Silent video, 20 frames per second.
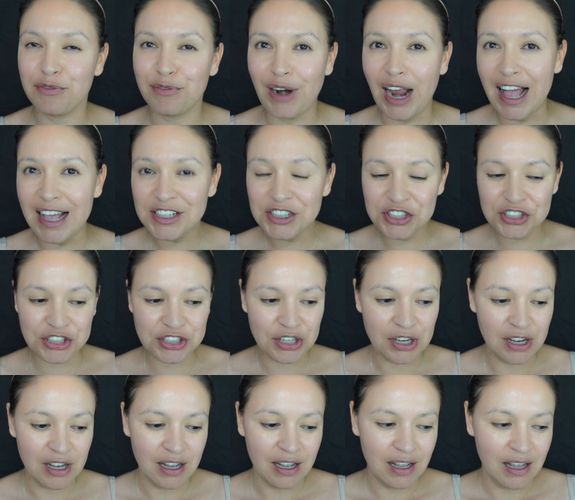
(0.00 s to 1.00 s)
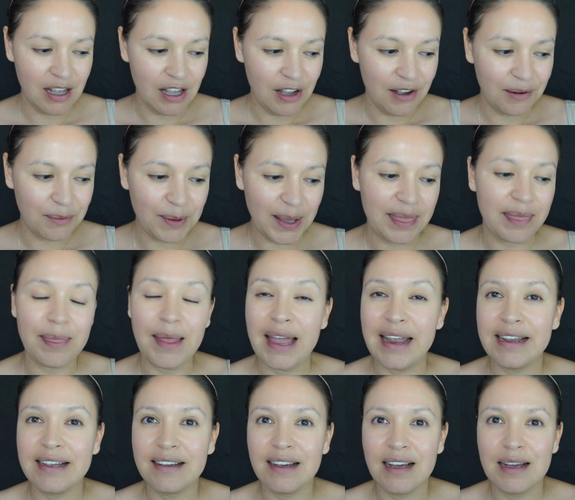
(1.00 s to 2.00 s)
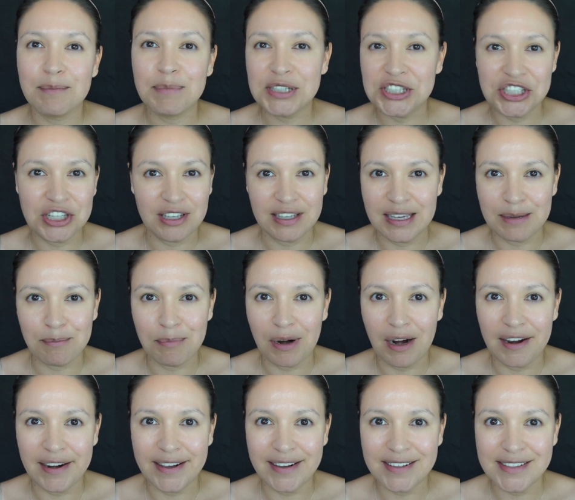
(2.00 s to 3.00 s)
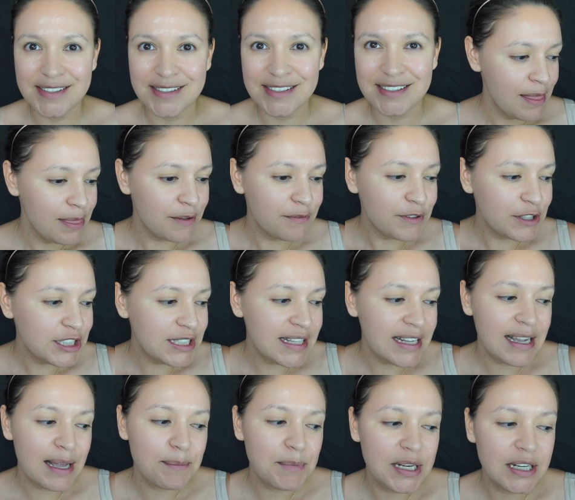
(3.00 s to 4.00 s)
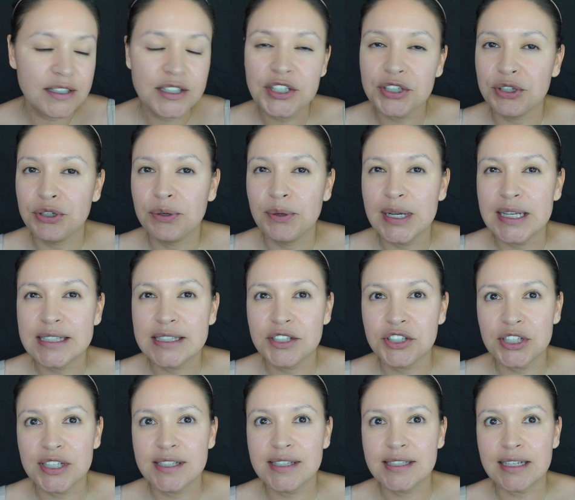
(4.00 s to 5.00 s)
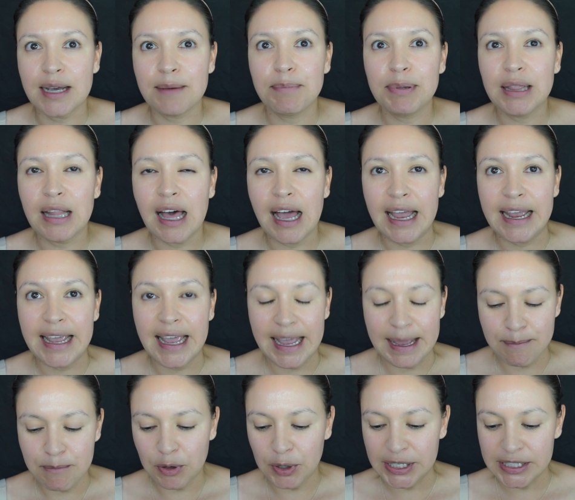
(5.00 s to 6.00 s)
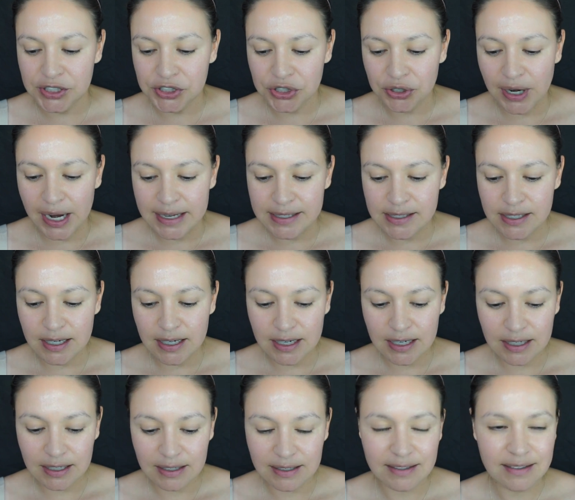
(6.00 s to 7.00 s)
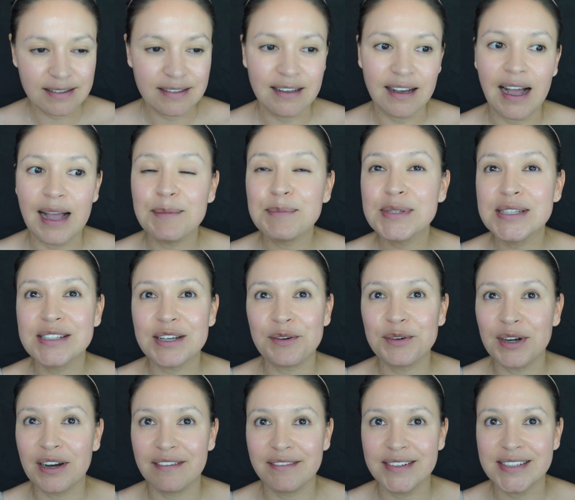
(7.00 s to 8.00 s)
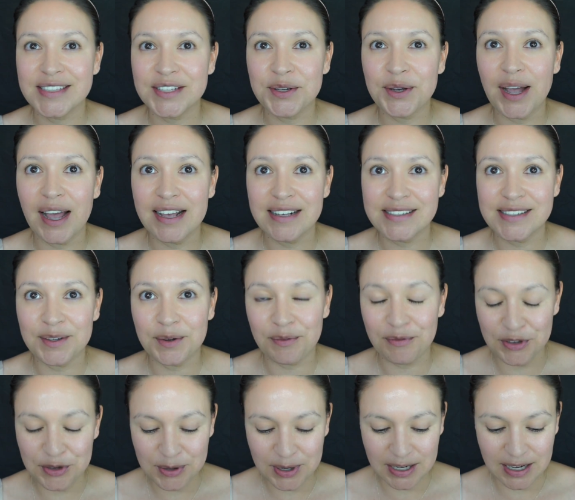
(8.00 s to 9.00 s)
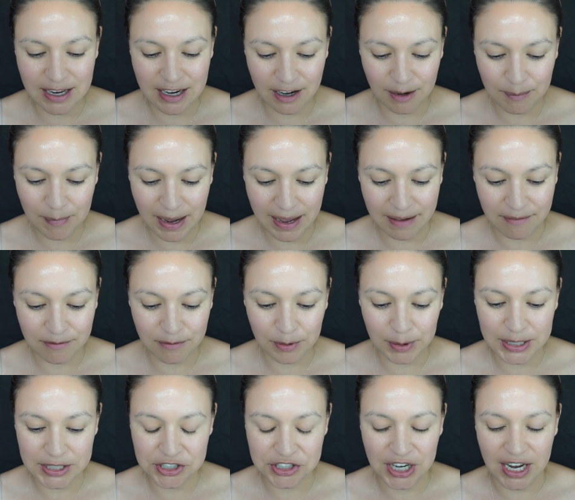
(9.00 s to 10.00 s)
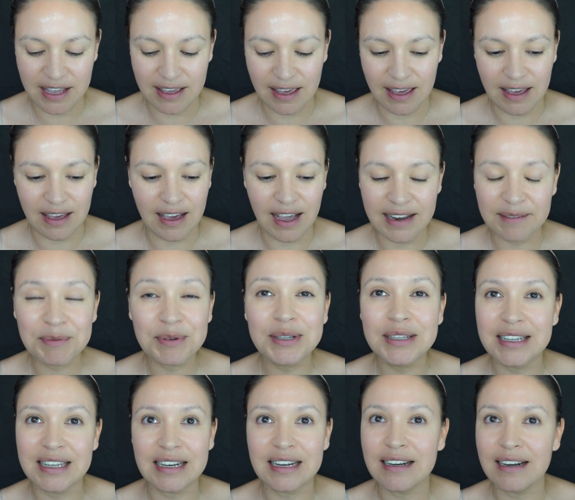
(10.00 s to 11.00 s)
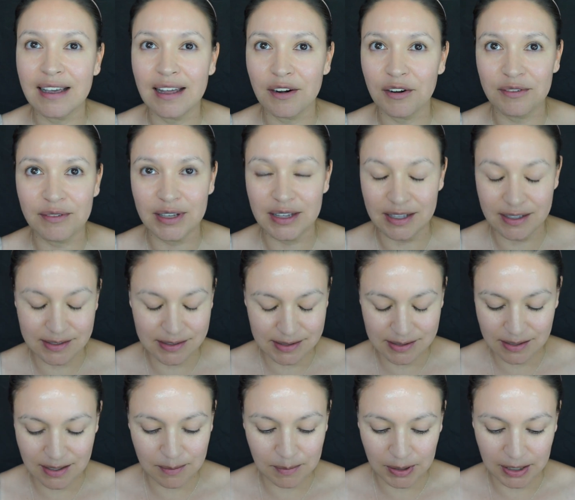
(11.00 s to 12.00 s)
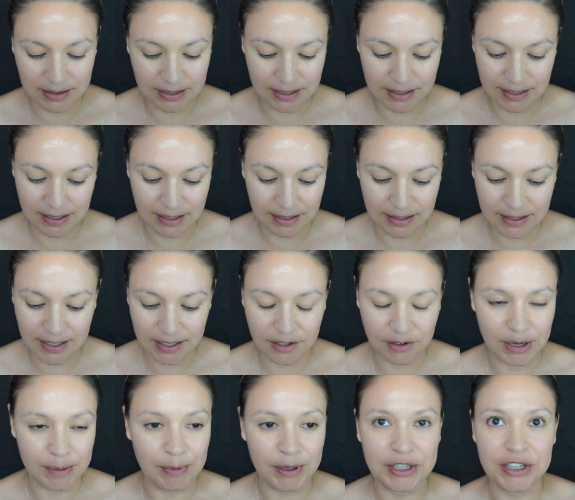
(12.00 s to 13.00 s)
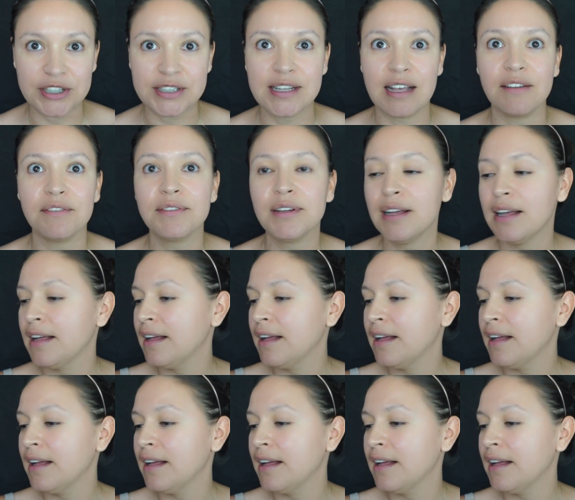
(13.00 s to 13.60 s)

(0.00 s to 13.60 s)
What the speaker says: fresh with like a bajillion products. The first thing I'm gonna do is just apply a moisturizer. I'm so nervous, you guys, so if you can hear my voice shaking, I really need to get over this. Come on, Linda, get a grip on yourself.